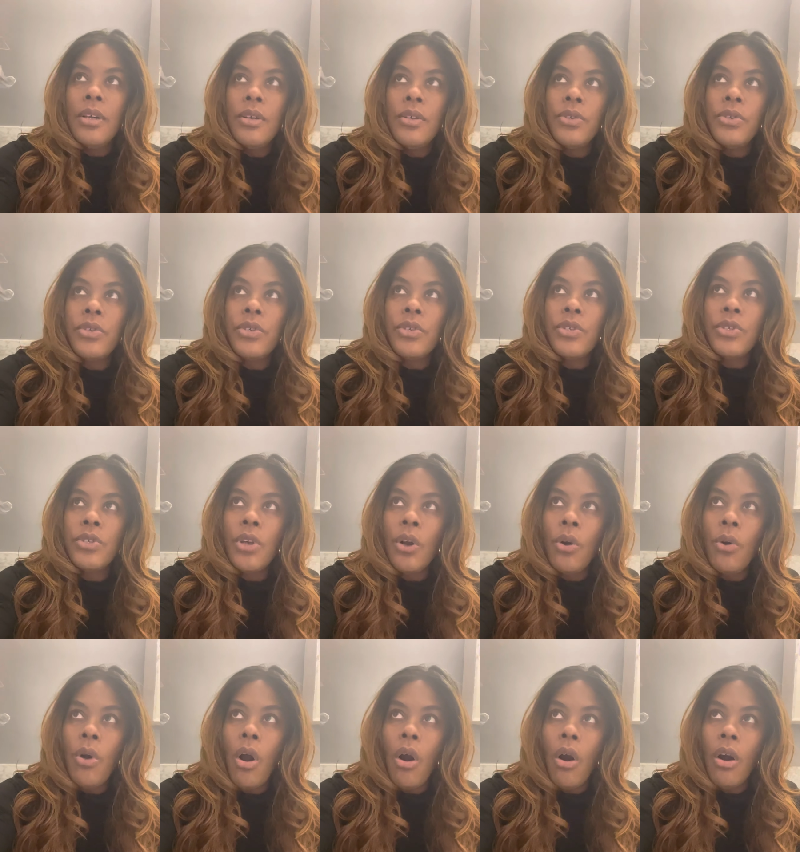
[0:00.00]

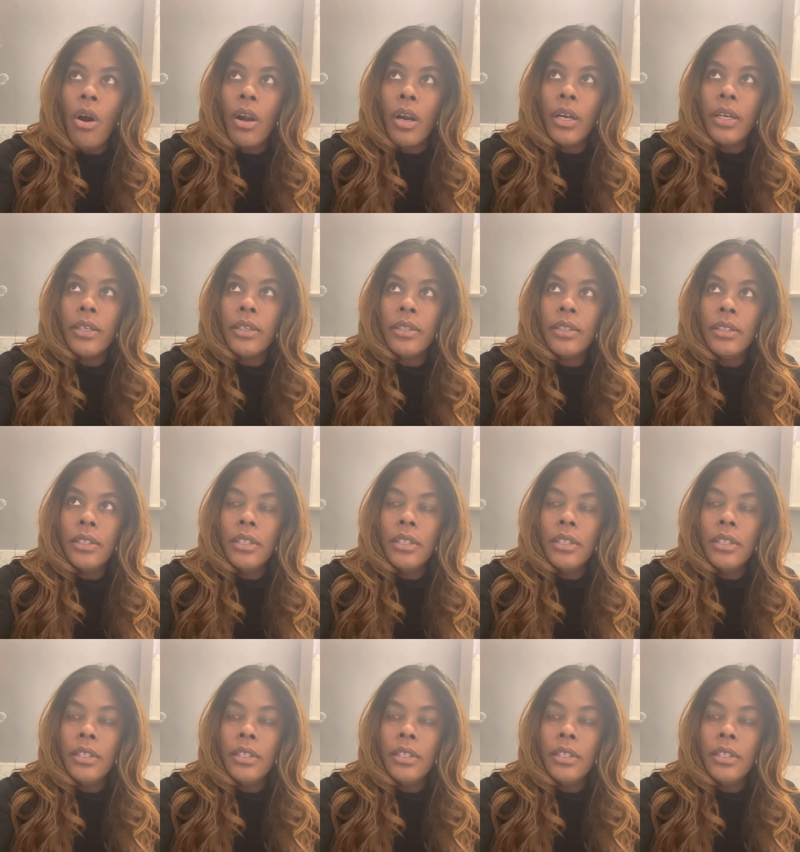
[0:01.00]
so hard